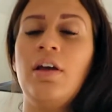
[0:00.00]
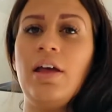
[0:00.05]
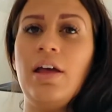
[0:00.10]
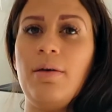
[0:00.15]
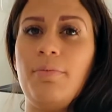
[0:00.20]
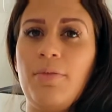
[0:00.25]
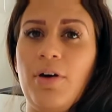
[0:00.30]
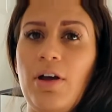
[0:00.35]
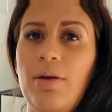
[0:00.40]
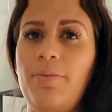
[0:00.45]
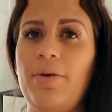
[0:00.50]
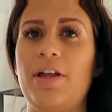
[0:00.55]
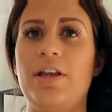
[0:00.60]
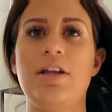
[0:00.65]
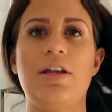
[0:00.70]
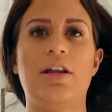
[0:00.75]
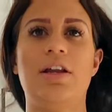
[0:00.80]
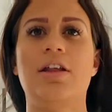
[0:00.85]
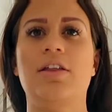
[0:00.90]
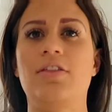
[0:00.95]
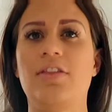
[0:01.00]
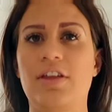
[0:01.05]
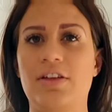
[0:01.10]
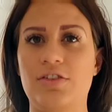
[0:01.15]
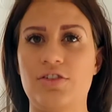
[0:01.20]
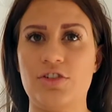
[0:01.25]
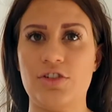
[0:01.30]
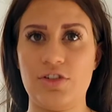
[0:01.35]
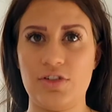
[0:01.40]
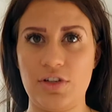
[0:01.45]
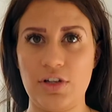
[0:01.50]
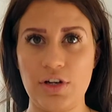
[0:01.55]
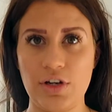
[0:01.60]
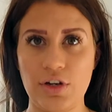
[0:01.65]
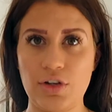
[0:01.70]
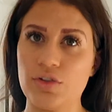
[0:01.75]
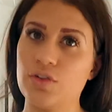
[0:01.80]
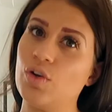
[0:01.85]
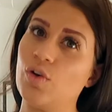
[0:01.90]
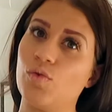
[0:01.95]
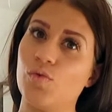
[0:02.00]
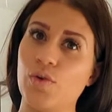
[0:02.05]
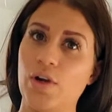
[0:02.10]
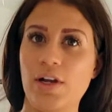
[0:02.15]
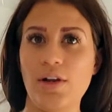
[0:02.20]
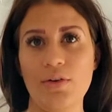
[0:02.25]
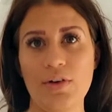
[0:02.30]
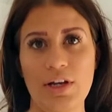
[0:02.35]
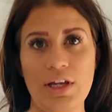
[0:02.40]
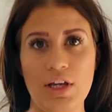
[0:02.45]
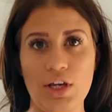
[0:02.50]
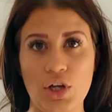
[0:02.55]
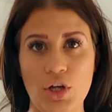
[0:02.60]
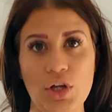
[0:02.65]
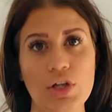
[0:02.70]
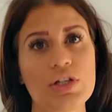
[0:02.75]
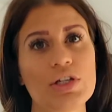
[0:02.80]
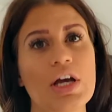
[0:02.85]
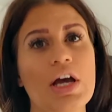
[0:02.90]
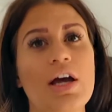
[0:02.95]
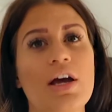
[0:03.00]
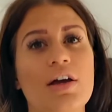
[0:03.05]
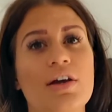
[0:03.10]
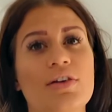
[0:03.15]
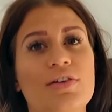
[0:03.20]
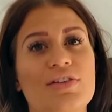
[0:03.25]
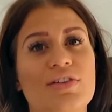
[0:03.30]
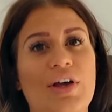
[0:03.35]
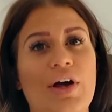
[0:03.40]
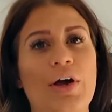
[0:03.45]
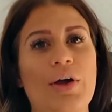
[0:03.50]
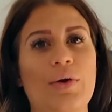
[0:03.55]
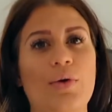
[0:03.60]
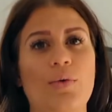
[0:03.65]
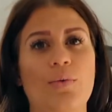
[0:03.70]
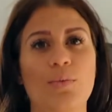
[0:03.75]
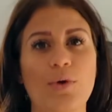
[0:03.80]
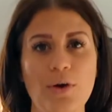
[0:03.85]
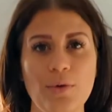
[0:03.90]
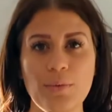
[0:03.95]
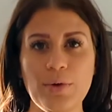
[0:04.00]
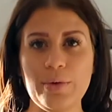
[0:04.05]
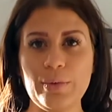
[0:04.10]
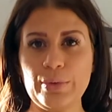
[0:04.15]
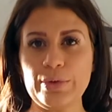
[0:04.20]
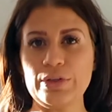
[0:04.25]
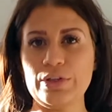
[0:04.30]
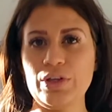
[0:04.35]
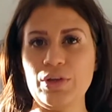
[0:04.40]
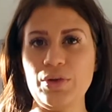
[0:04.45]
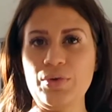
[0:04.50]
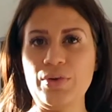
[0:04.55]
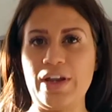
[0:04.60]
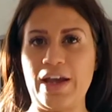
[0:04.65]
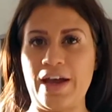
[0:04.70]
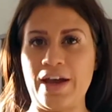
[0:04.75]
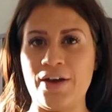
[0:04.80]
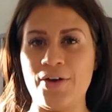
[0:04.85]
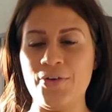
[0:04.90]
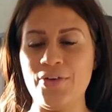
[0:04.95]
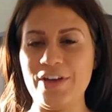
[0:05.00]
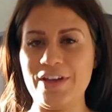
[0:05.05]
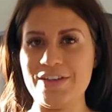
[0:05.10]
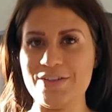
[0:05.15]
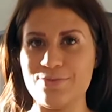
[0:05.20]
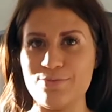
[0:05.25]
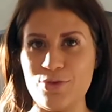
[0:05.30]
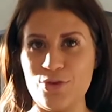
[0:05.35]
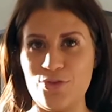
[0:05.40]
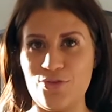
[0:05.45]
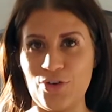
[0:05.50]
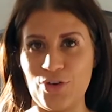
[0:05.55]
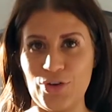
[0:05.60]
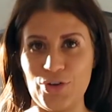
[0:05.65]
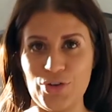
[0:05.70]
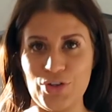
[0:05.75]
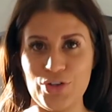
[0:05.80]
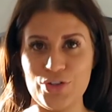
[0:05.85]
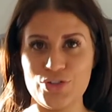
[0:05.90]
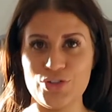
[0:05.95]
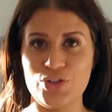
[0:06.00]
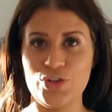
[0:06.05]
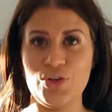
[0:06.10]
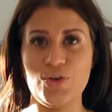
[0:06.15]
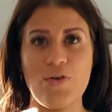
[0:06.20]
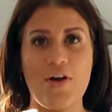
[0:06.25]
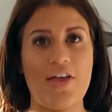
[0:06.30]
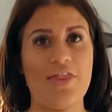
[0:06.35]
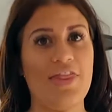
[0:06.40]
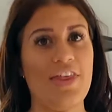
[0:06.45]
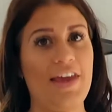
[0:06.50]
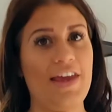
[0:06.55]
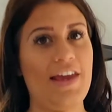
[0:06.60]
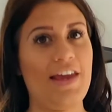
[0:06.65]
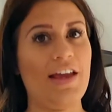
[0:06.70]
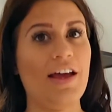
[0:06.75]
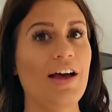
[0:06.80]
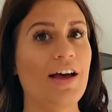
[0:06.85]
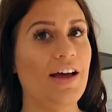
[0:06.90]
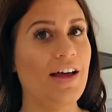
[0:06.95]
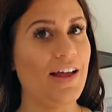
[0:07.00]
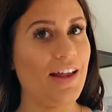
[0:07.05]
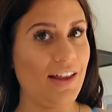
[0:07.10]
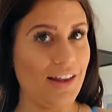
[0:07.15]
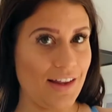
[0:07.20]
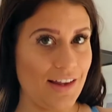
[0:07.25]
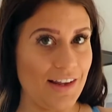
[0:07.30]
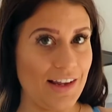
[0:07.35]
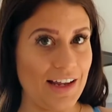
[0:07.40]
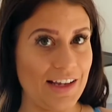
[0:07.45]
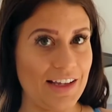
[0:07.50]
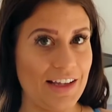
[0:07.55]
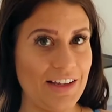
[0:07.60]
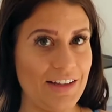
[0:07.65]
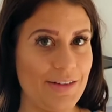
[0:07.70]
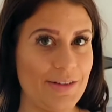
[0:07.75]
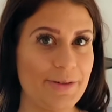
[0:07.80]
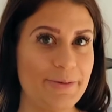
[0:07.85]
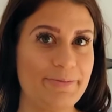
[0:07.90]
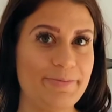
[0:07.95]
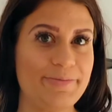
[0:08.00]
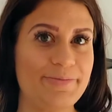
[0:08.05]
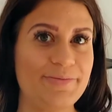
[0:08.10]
In my opinion, this just looks really, really good. So what we will do now is move on to the leggings.